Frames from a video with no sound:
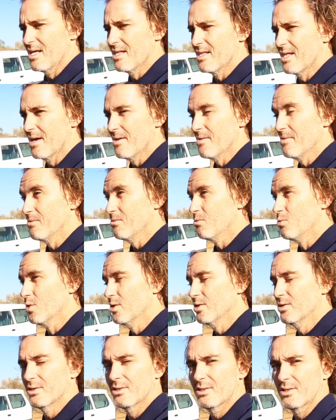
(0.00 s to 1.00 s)
They
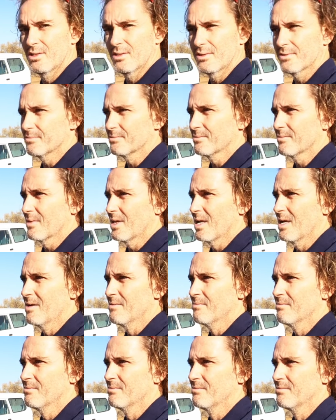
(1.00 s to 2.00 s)
weren't
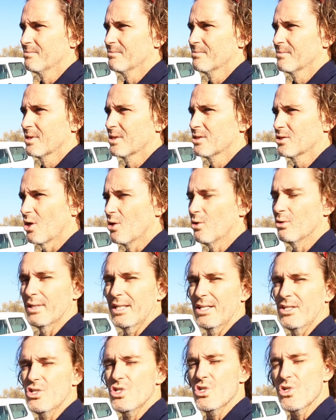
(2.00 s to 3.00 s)
sold
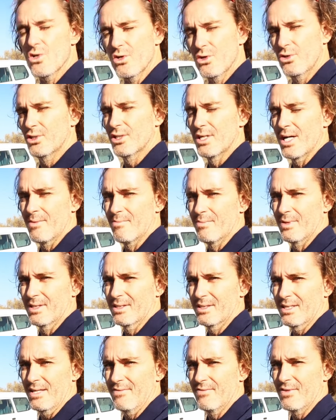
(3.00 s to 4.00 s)
in huge
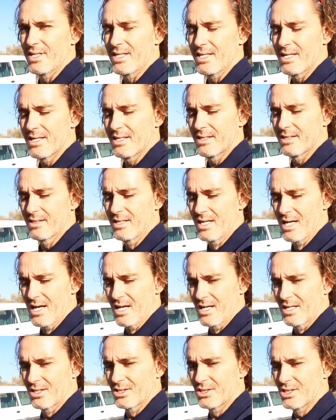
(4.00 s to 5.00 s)
numbers even here.
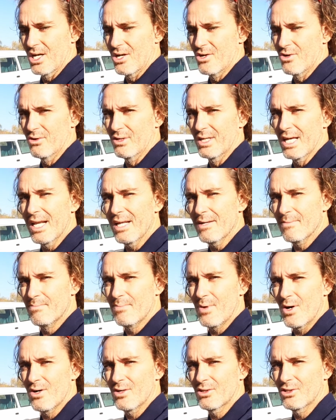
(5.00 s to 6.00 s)
So getting
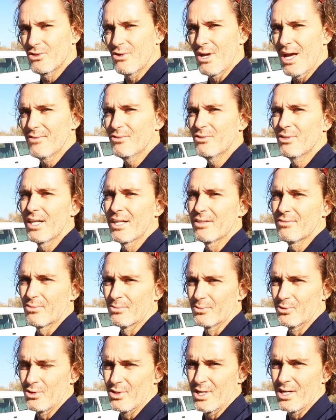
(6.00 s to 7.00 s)
parts, you have to get it
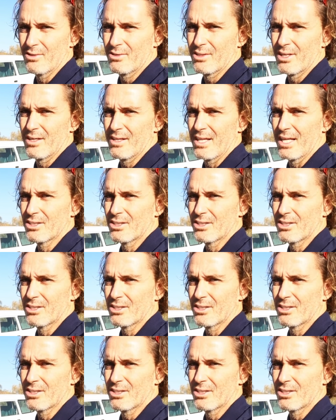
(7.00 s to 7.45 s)
from Toyota.